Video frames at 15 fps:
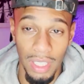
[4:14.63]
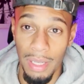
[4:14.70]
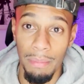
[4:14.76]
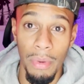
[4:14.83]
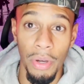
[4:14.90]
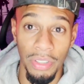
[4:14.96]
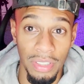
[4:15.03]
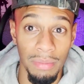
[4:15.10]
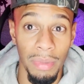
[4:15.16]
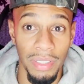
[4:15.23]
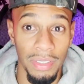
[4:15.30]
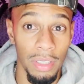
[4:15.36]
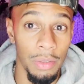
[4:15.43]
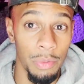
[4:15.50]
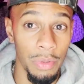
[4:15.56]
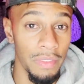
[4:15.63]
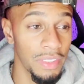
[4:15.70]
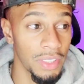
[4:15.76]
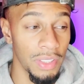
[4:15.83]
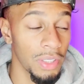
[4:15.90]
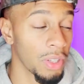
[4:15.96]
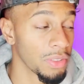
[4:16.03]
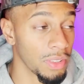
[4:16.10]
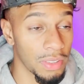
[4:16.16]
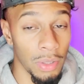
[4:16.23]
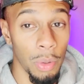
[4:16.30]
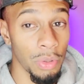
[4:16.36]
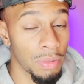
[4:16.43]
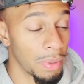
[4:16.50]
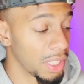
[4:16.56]
immersing myself within this
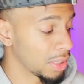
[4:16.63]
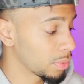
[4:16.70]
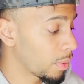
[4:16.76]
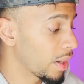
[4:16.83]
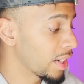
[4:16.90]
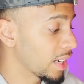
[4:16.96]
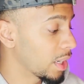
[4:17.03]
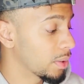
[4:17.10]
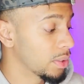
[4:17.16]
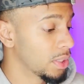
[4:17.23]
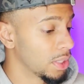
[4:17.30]
whole space right now.